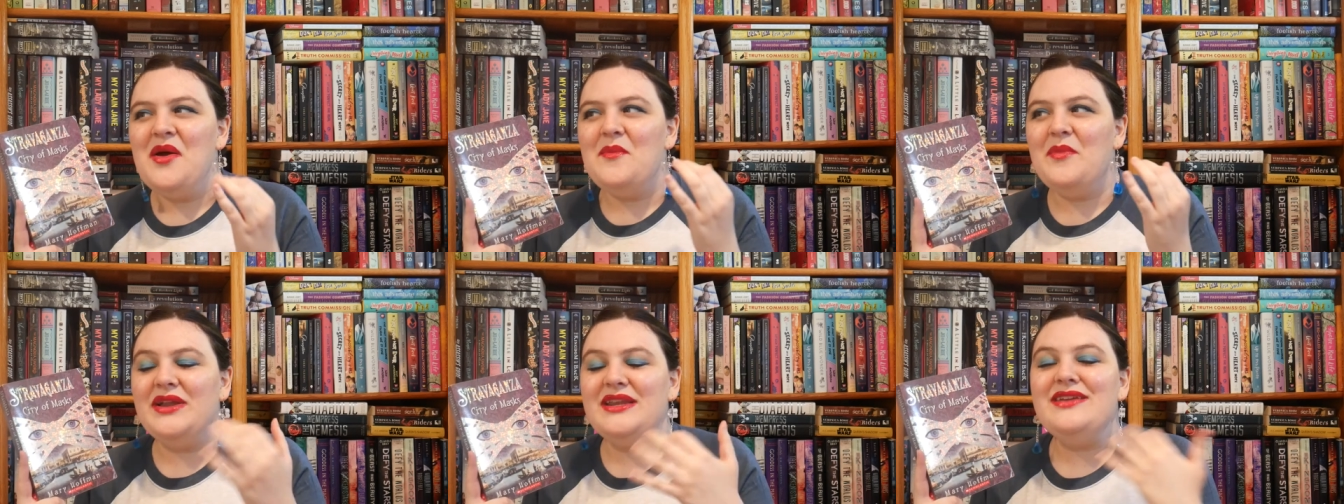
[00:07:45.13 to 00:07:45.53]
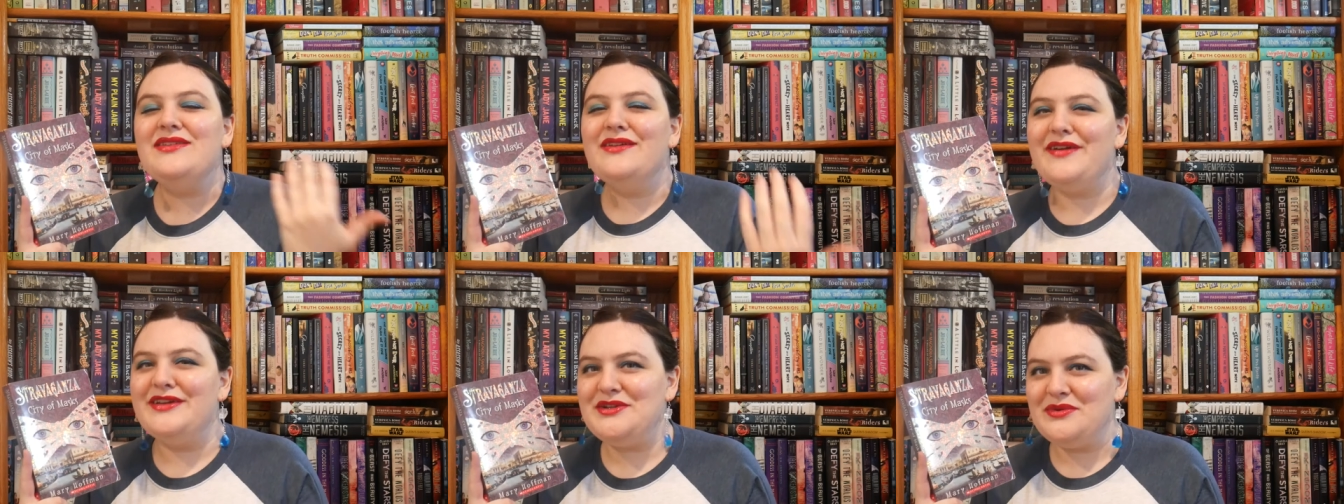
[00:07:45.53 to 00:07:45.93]
But even
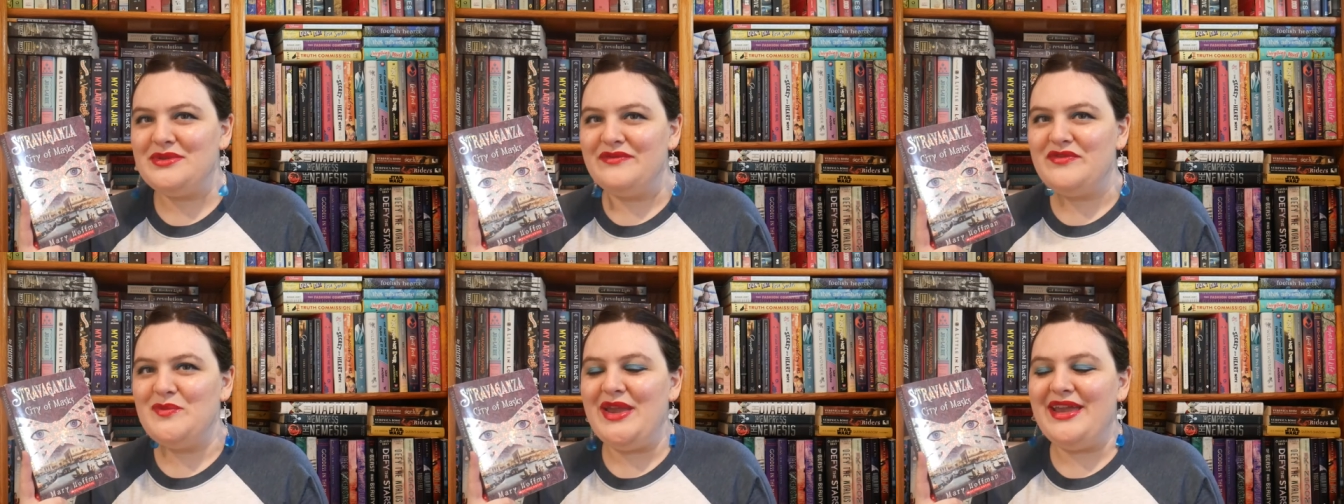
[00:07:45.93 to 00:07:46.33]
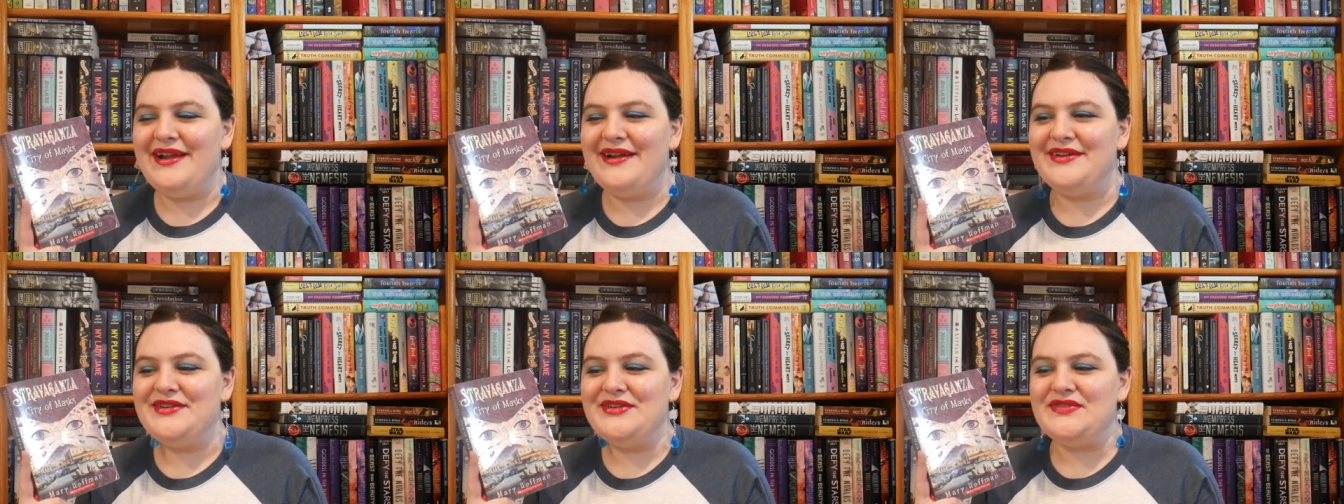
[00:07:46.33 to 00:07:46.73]
if I don't love the main
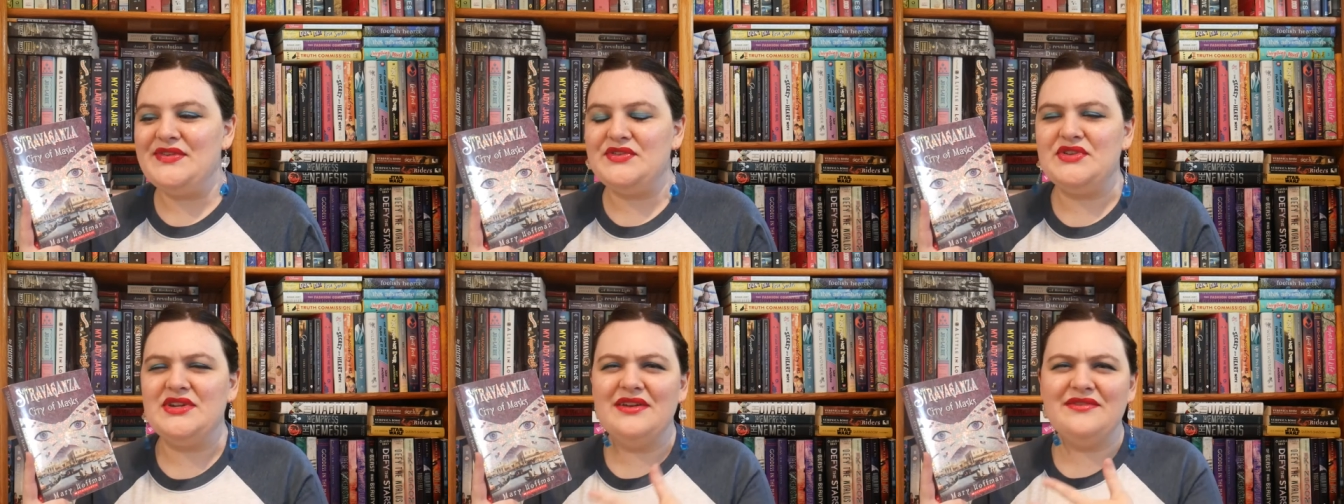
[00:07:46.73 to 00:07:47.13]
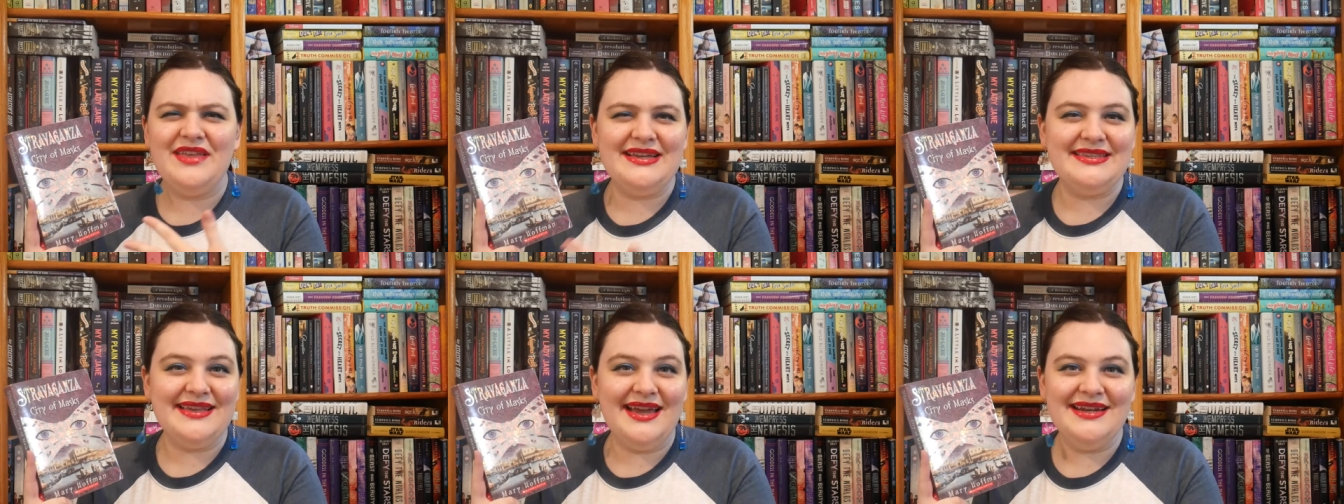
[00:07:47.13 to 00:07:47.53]
characters, there's enough
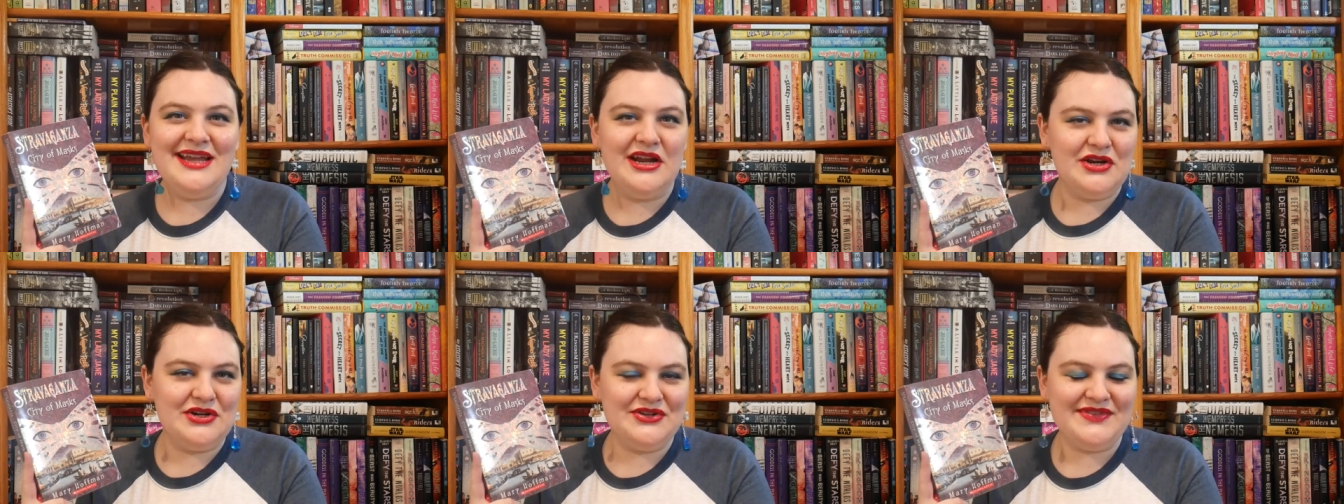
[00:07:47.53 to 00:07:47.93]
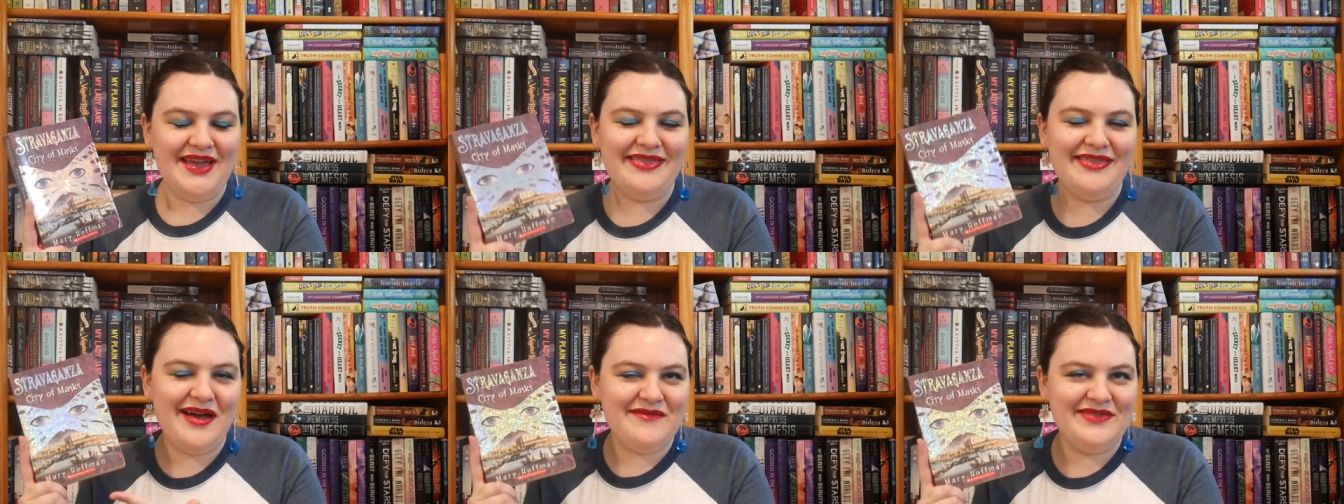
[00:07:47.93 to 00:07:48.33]
like side characters I
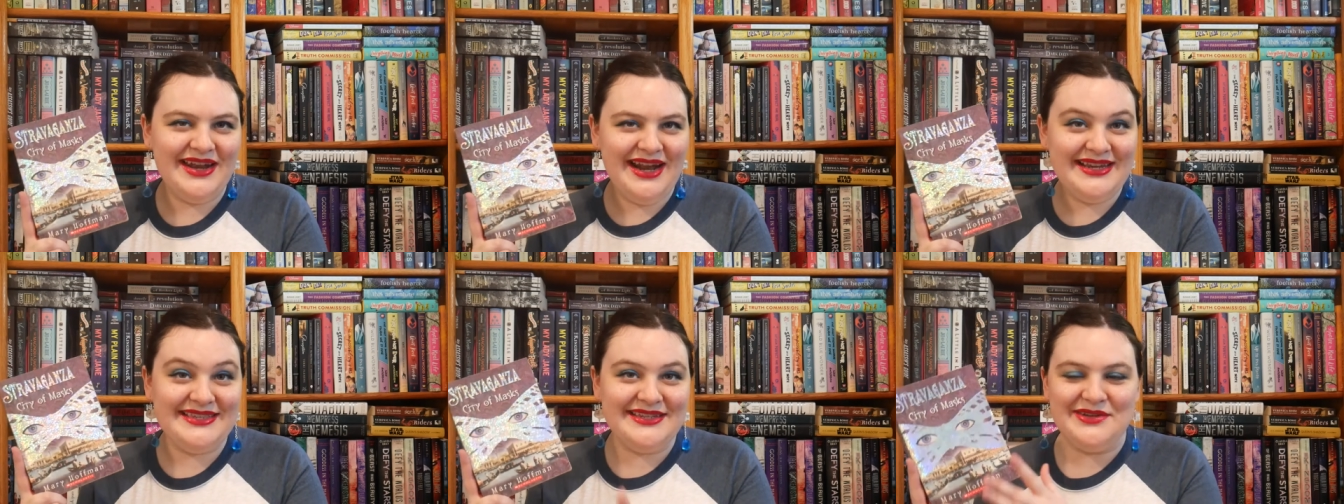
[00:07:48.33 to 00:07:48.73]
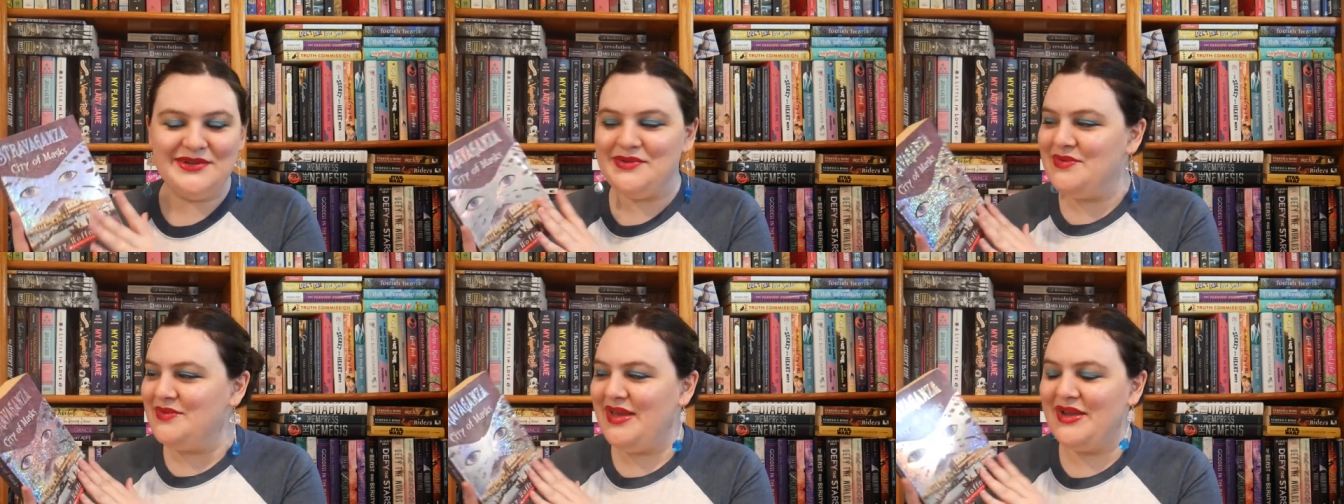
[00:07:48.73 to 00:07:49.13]
love that I
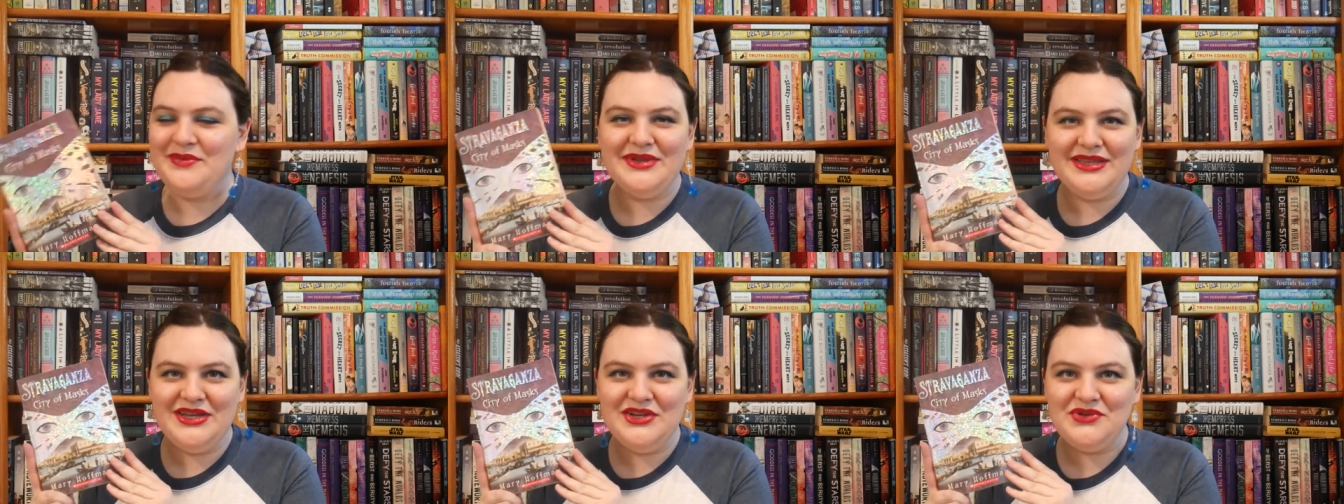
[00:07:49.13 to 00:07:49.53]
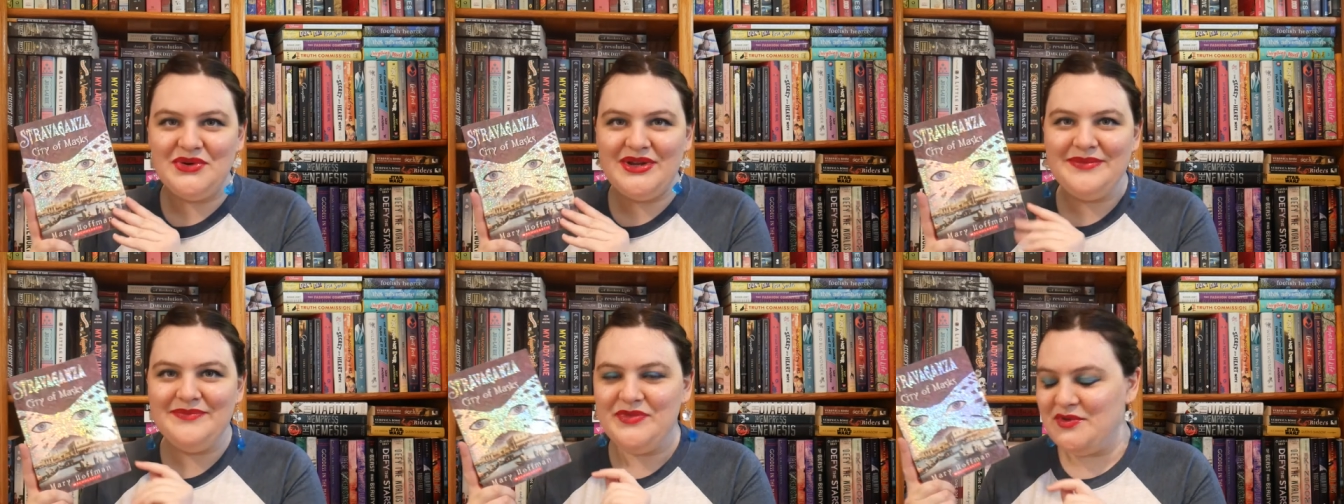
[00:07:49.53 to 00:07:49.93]
still like really
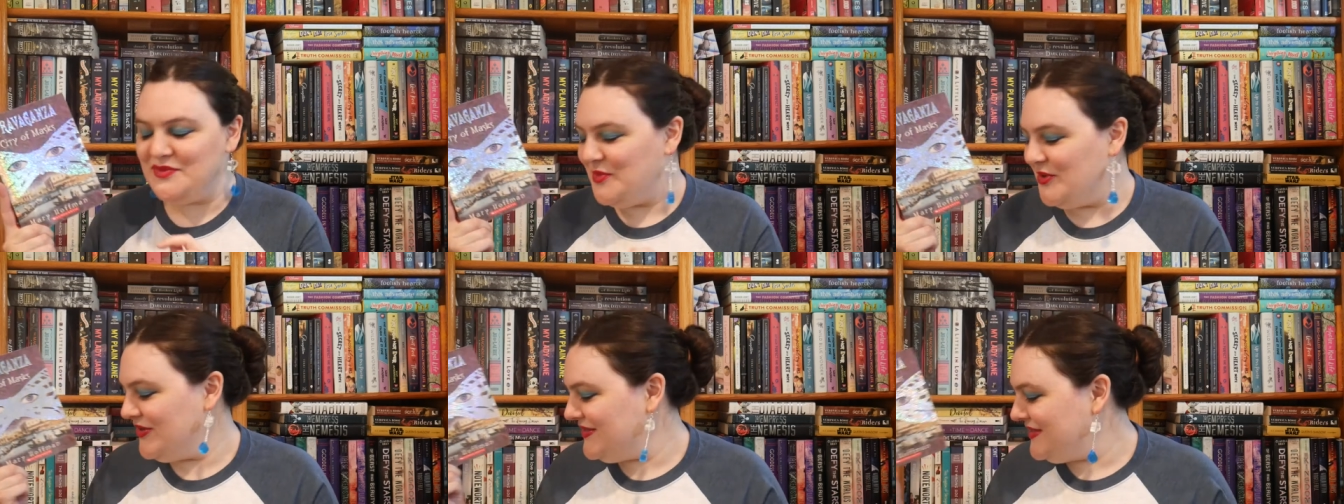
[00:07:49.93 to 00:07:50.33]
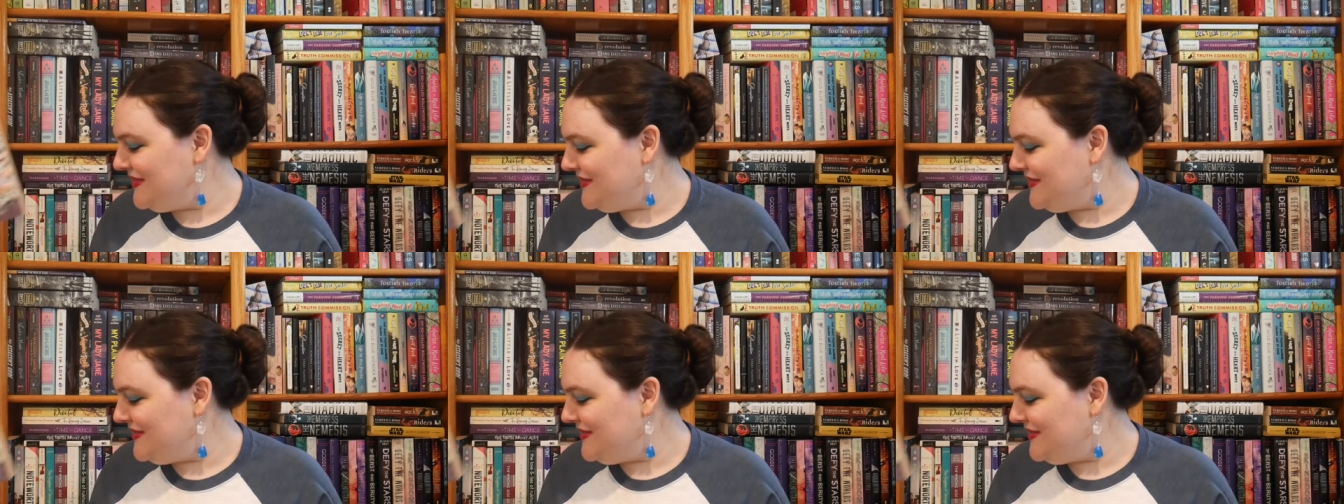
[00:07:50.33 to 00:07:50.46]
enjoy those books.